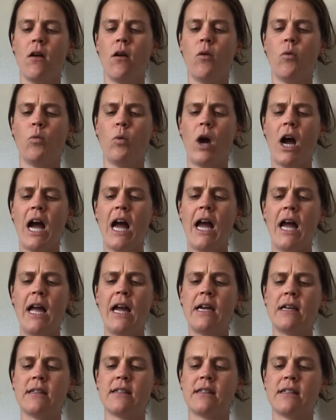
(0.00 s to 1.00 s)

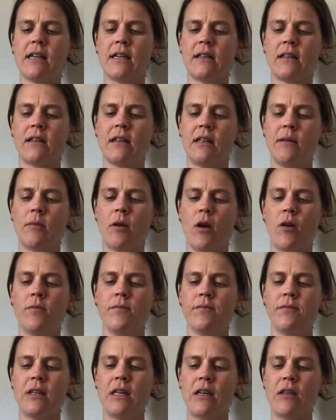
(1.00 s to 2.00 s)
Wide, said Clebo.
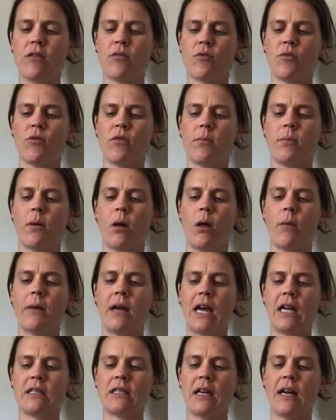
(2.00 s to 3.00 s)
He threw the ball
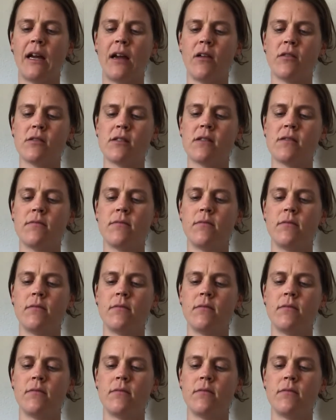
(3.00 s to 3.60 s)
back to House.